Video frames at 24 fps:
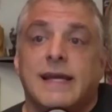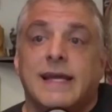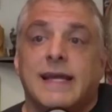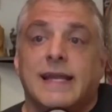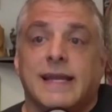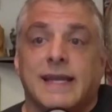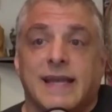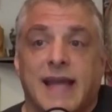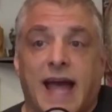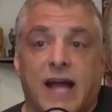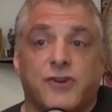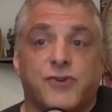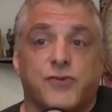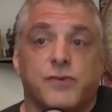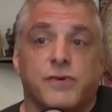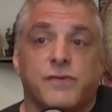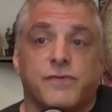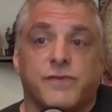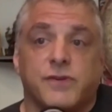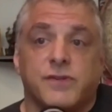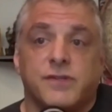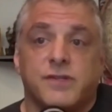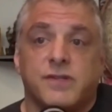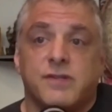natural
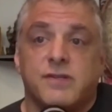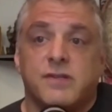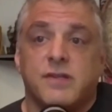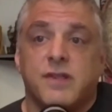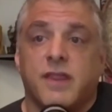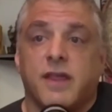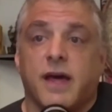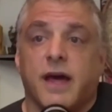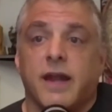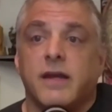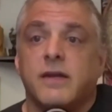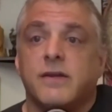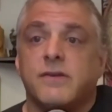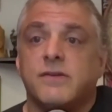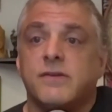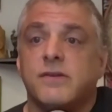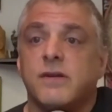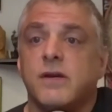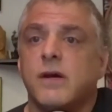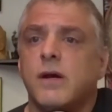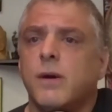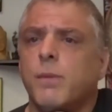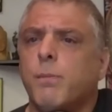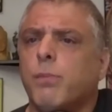versus
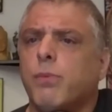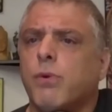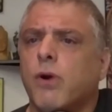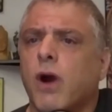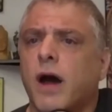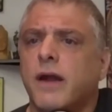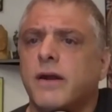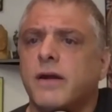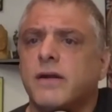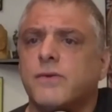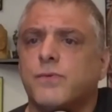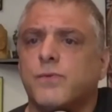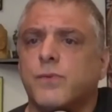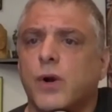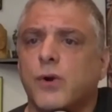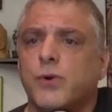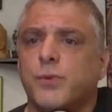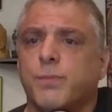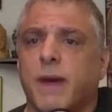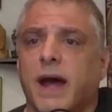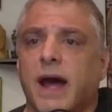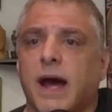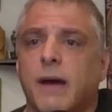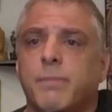synthetics, product
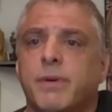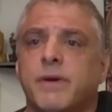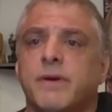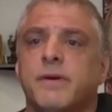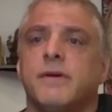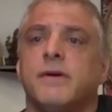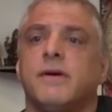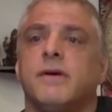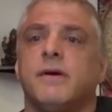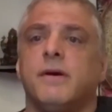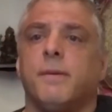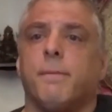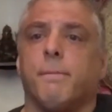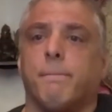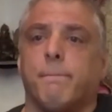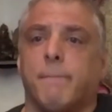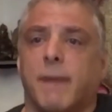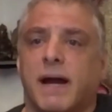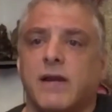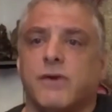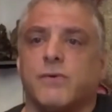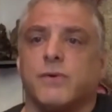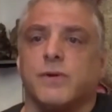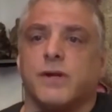roadmap,
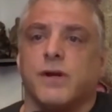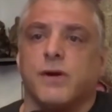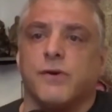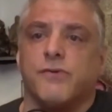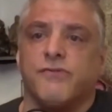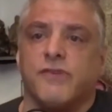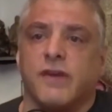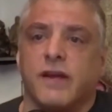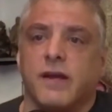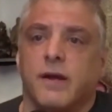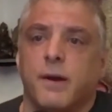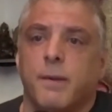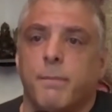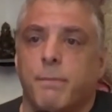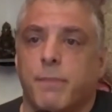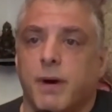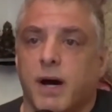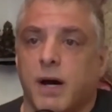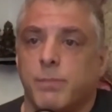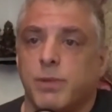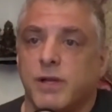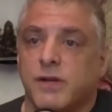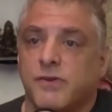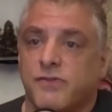microdosing,
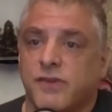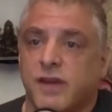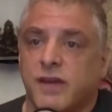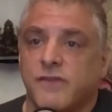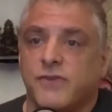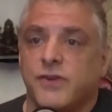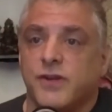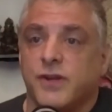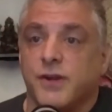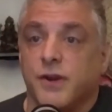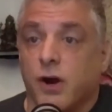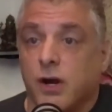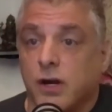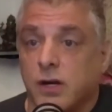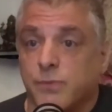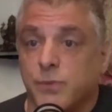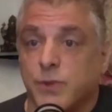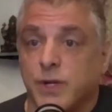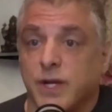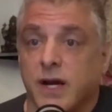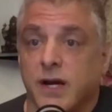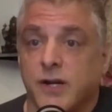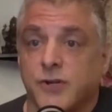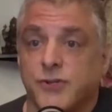public safety and harm
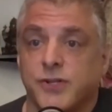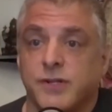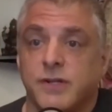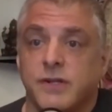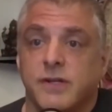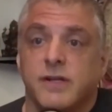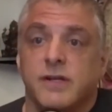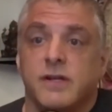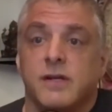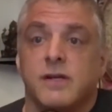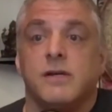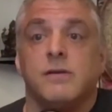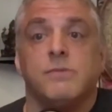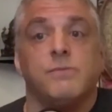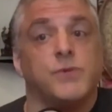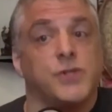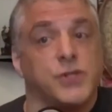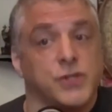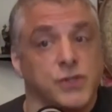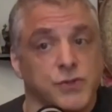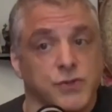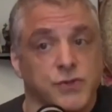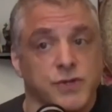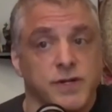reduction,
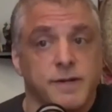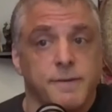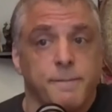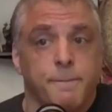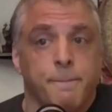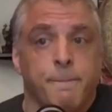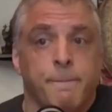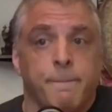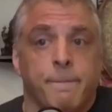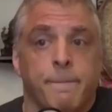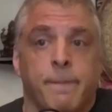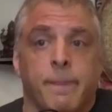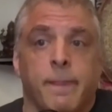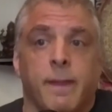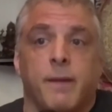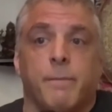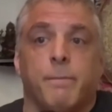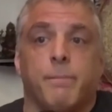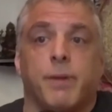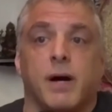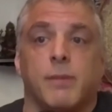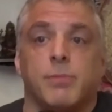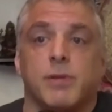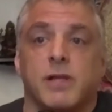children,
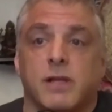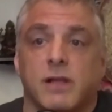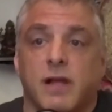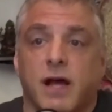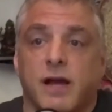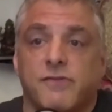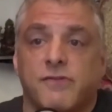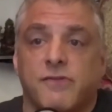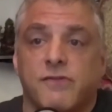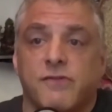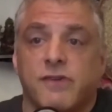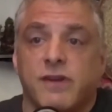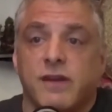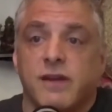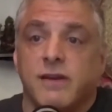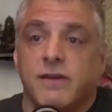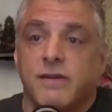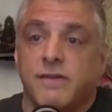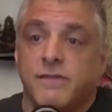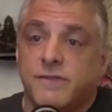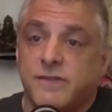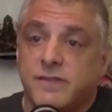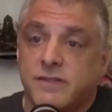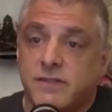public licensing,
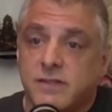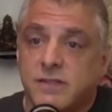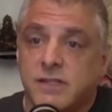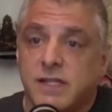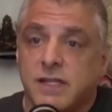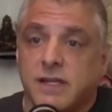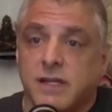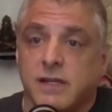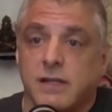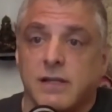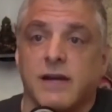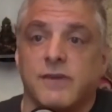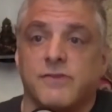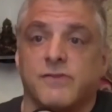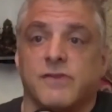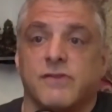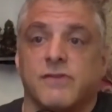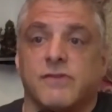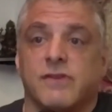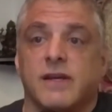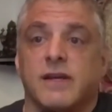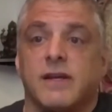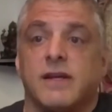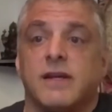facility
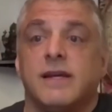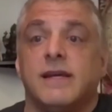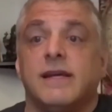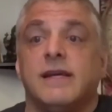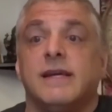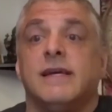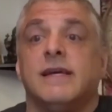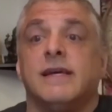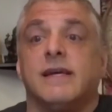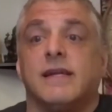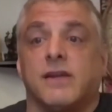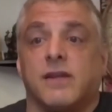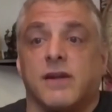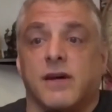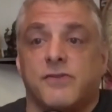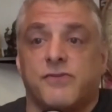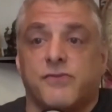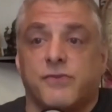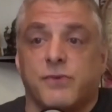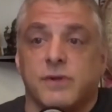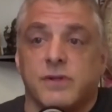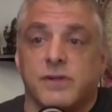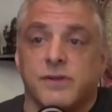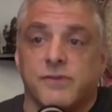licensing,
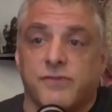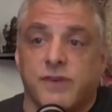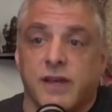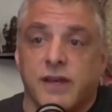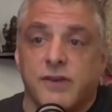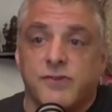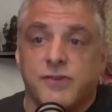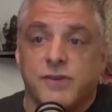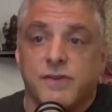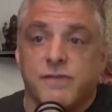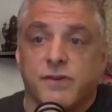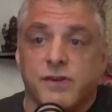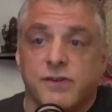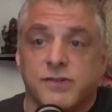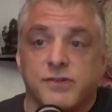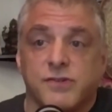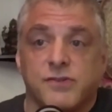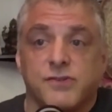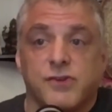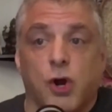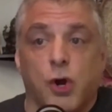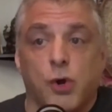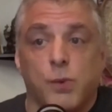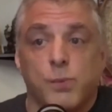industrialization
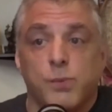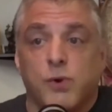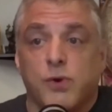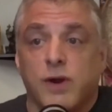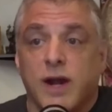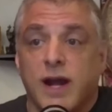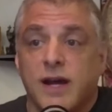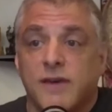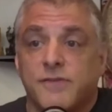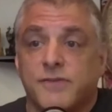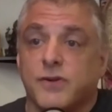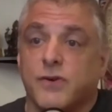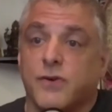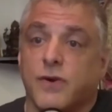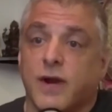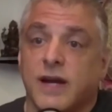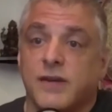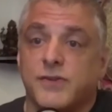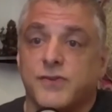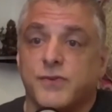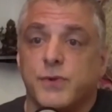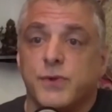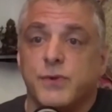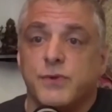versus home craft or
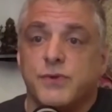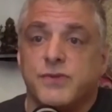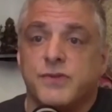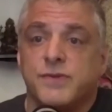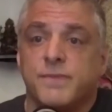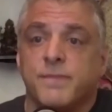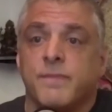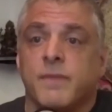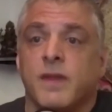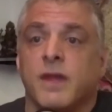grassroots,